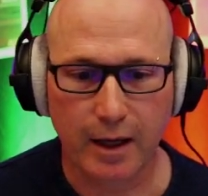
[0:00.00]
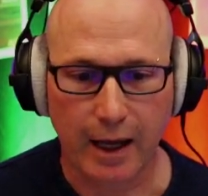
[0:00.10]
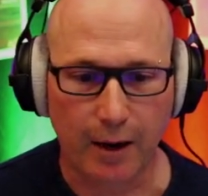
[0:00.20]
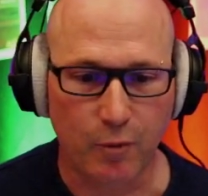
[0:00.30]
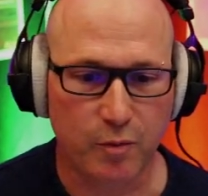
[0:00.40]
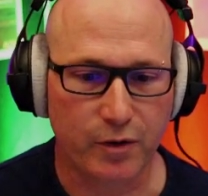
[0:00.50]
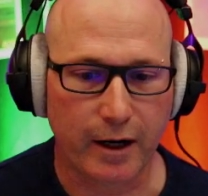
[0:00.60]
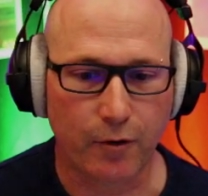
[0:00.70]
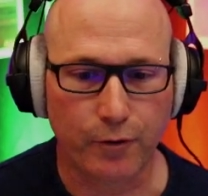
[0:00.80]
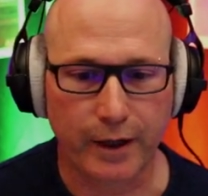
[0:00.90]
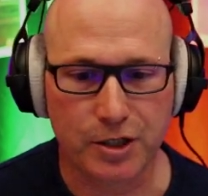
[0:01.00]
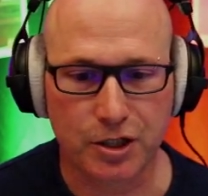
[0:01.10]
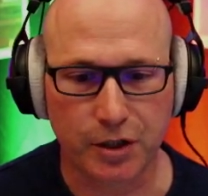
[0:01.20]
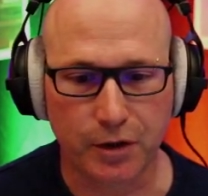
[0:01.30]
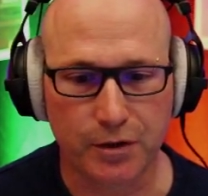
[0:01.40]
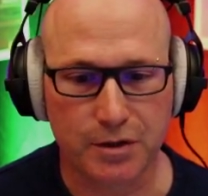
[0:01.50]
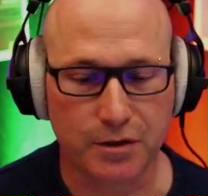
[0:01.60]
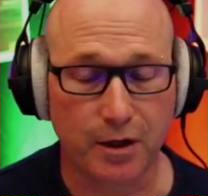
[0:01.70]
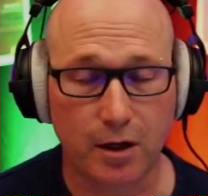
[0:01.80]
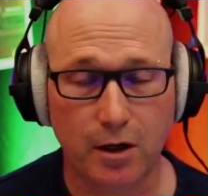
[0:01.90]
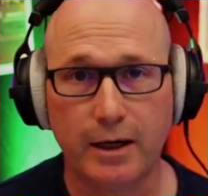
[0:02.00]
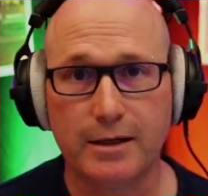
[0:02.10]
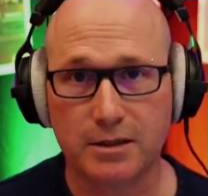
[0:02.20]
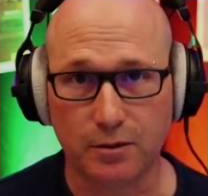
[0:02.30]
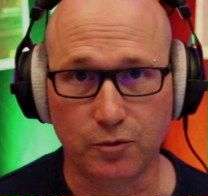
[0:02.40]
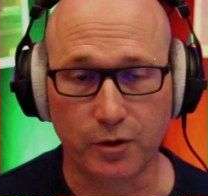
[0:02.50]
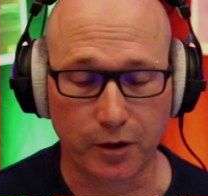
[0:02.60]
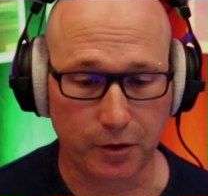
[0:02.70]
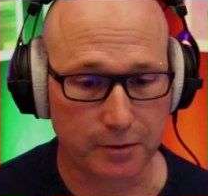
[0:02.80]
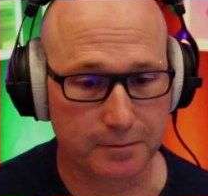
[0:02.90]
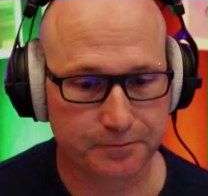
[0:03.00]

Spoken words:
and we'll put our ratio to the highest it will go.